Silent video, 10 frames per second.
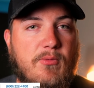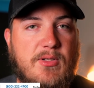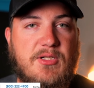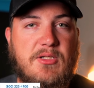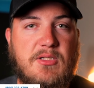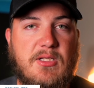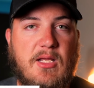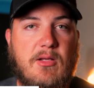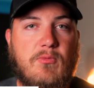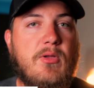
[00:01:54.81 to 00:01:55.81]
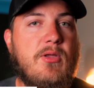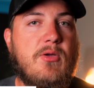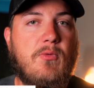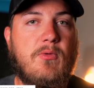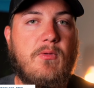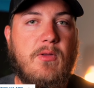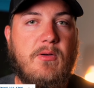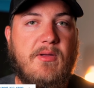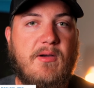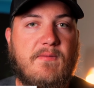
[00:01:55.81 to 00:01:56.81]
which is a really cool
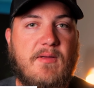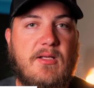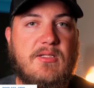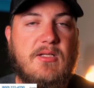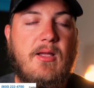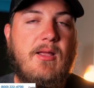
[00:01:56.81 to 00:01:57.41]
little interface,